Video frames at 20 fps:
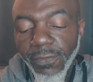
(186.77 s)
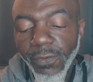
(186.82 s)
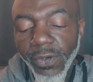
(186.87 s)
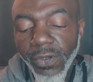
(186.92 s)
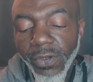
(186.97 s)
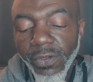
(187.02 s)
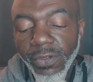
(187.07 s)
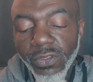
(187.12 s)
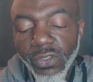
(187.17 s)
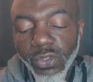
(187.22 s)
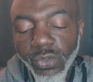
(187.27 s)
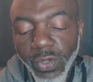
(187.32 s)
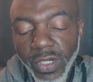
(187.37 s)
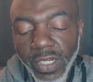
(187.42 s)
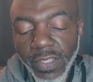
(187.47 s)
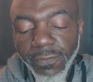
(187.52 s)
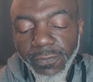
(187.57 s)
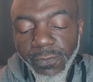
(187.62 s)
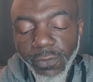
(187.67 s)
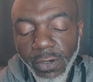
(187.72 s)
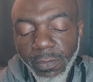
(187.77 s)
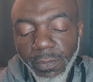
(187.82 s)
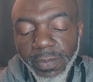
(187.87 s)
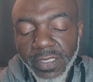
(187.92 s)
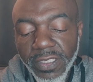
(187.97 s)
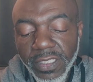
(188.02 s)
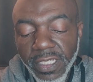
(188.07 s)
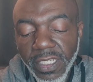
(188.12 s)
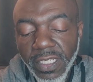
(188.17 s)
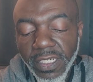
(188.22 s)

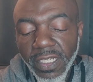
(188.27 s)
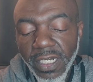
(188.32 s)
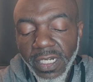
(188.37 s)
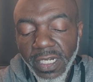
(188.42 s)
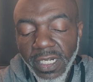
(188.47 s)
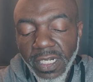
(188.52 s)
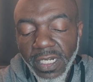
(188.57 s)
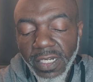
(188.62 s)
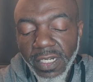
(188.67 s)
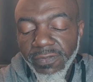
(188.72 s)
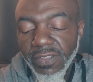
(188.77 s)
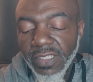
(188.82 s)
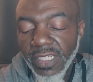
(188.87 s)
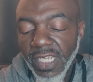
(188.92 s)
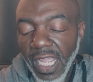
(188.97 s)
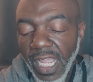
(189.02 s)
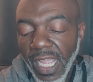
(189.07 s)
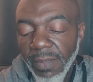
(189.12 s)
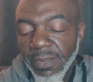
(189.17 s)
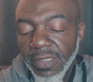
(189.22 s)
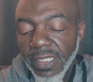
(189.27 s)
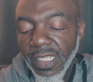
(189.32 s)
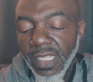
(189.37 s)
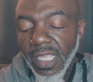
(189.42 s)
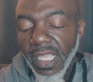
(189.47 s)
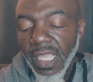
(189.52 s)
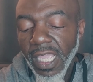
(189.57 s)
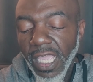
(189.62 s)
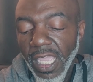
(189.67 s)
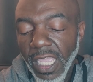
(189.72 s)
24% of jobs
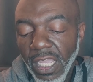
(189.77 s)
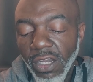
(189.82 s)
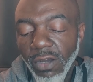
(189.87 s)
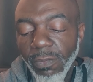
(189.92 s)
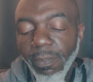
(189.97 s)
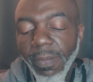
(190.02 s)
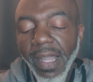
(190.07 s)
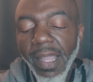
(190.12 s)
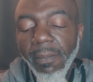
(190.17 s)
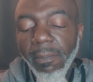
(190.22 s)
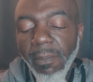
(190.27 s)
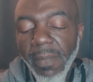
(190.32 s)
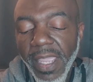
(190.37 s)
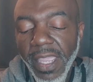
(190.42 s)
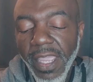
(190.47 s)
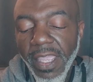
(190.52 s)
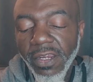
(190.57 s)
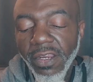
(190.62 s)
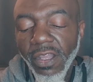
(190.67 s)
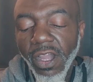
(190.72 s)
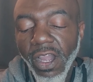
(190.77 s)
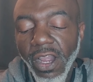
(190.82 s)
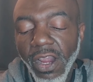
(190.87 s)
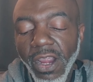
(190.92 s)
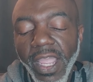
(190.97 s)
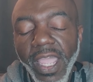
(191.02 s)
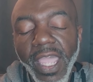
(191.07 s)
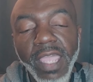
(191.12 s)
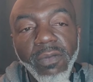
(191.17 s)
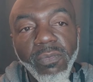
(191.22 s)
held by men
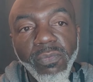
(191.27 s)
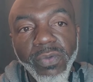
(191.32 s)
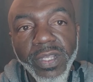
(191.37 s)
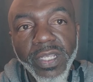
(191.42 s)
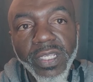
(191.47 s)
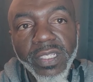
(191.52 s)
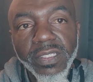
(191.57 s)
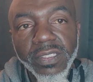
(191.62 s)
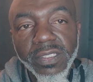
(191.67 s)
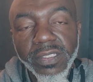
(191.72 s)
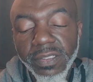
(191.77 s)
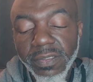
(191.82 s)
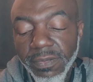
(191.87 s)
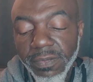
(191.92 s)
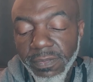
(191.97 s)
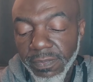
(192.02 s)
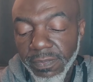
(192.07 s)
are at risk.